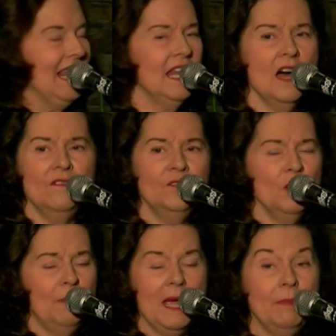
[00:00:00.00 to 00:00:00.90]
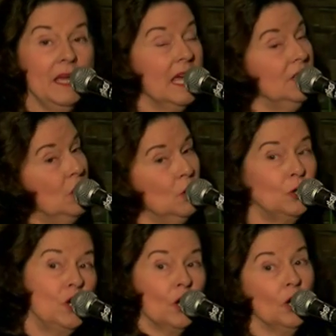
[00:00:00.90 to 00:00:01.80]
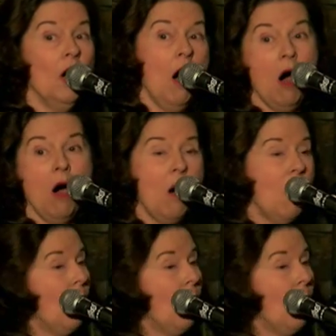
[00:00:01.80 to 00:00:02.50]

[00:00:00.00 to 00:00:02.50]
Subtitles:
love you, baby, and you cure all